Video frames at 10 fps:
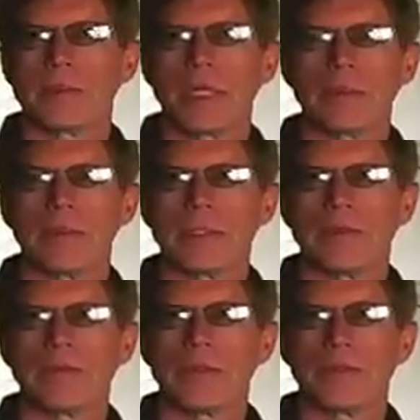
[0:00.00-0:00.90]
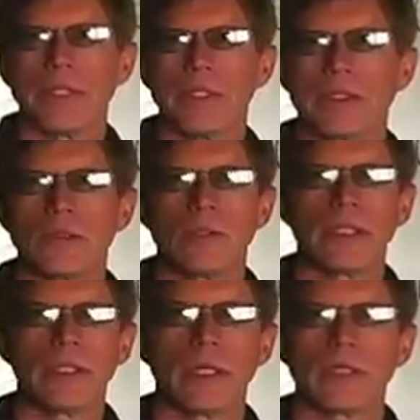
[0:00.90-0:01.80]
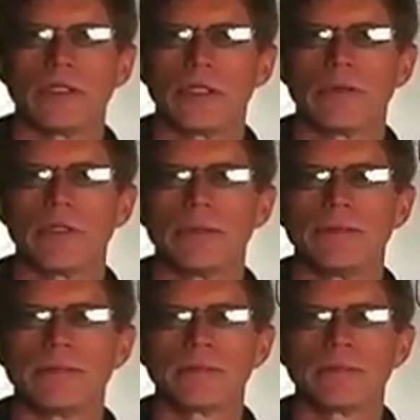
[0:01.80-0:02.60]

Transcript: probably a $15 or $20 shovel.